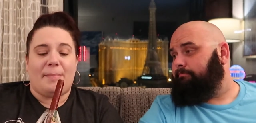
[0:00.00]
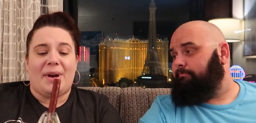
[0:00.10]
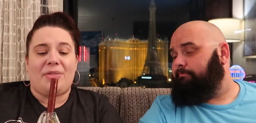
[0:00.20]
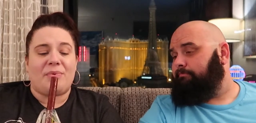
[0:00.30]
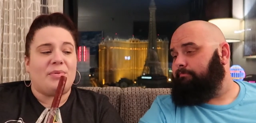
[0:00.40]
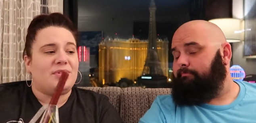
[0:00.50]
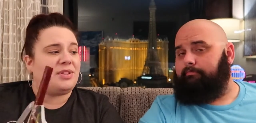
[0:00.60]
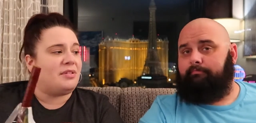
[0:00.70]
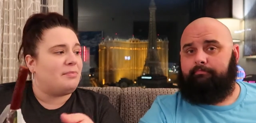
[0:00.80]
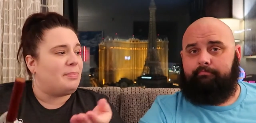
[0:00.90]
Speaker 1: My throat's
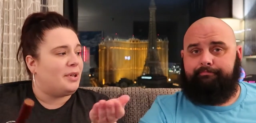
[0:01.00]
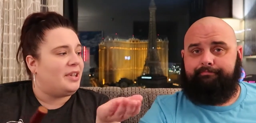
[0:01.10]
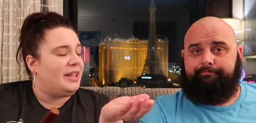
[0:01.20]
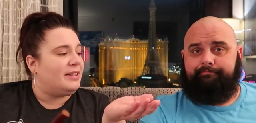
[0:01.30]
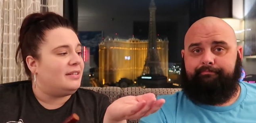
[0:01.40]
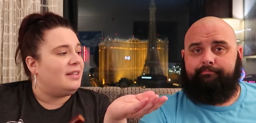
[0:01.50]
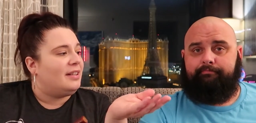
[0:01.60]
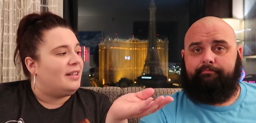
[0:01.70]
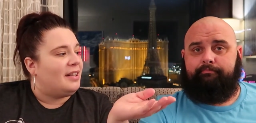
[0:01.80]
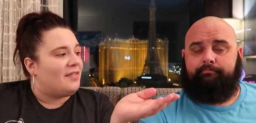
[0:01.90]
still burning
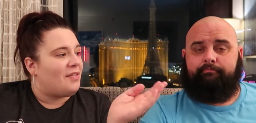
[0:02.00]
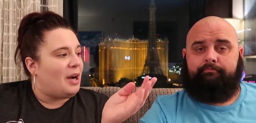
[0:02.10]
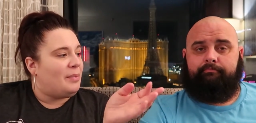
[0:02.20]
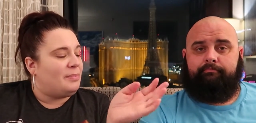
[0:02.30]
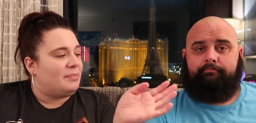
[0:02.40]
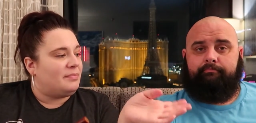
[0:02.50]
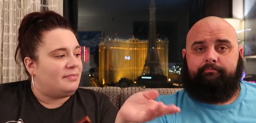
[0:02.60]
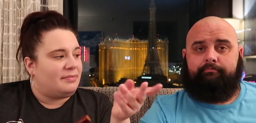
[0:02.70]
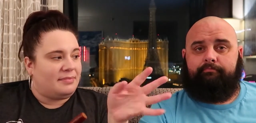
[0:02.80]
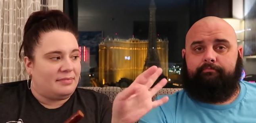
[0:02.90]
from